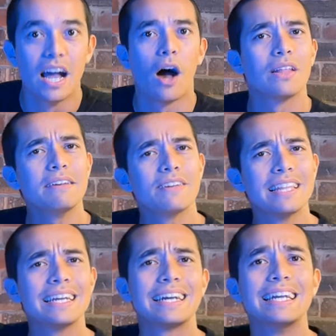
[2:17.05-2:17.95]
I'll leave a
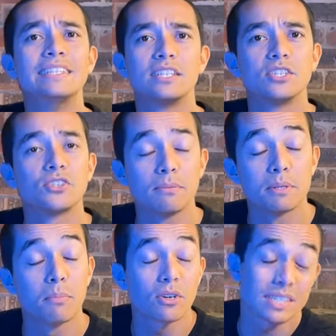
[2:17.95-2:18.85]
link in the
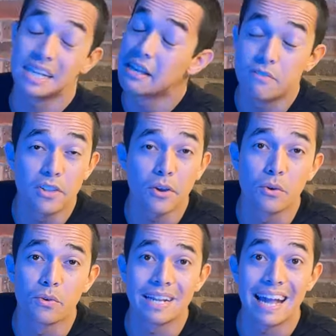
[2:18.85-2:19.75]
description box if you don't
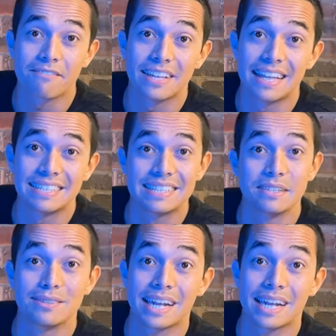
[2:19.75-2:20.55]
already have the Latest Deals